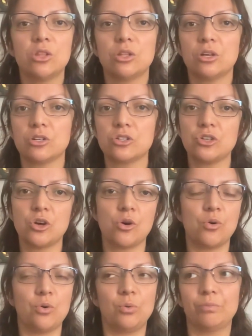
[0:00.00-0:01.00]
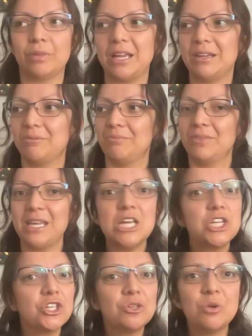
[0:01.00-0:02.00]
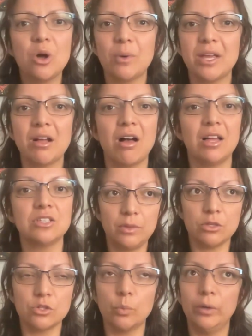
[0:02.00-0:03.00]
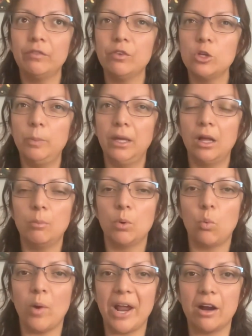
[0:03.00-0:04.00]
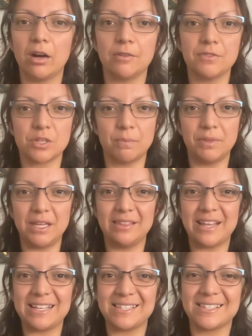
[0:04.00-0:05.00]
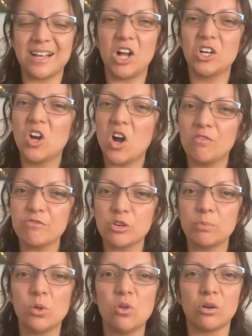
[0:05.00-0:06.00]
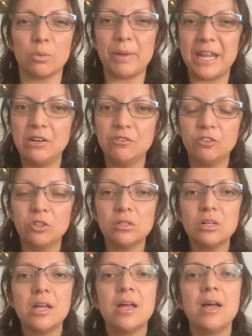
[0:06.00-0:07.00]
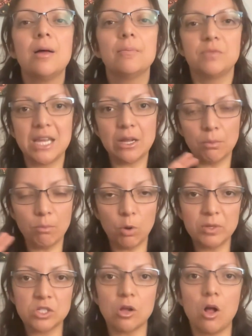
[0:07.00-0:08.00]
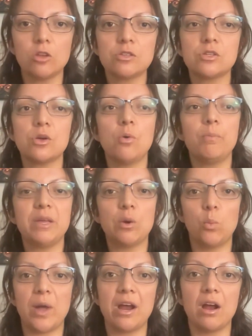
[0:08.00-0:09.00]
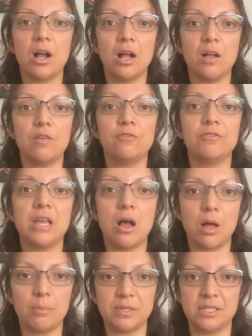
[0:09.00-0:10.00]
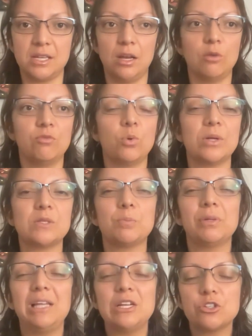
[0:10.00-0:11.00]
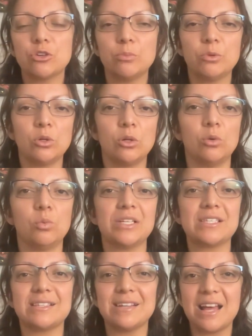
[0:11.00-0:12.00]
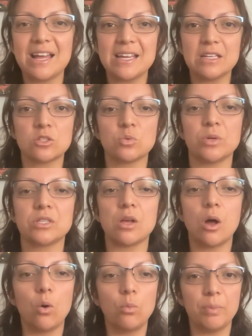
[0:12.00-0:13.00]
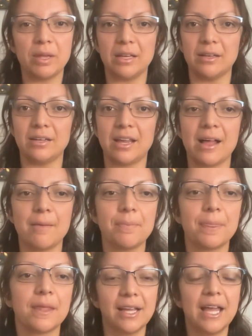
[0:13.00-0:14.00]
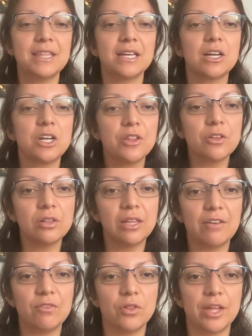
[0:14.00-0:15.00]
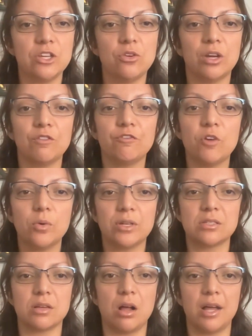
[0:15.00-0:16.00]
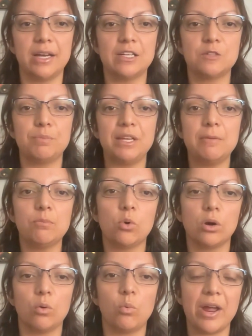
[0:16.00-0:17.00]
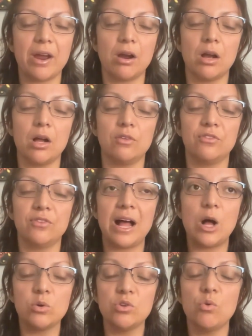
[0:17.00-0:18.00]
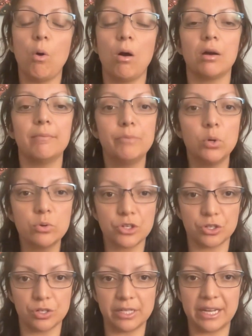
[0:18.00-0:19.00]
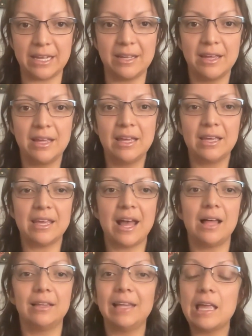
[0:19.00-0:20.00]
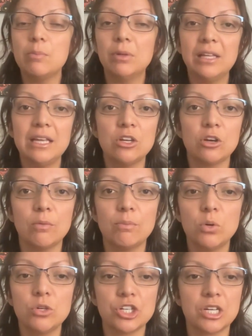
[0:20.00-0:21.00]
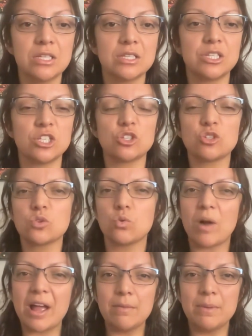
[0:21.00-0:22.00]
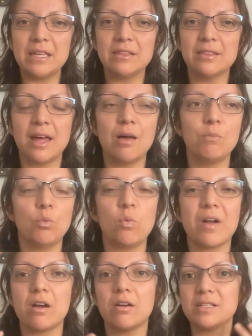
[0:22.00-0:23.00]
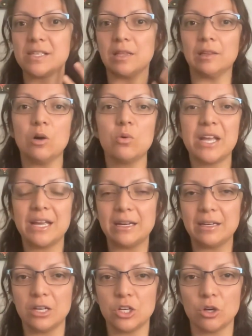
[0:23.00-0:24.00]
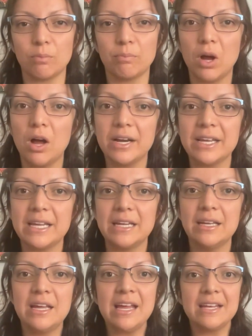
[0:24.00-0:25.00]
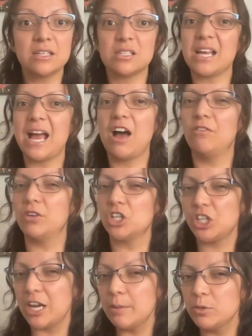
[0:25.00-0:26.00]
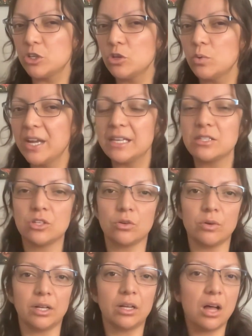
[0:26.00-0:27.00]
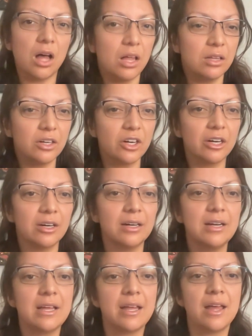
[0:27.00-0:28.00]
There's no issue going on. So whenever you become aware of something that's uncomfortable or painful, take a moment to also be aware of the opposite, of what's pleasurable, what's nice, what's open, yeah? And then another level that you can focus on is being more aware of how you are emotionally. Yeah, labeling your emotions, describing them. Where is it located in your body? Does it have a shape to it? Is there a color?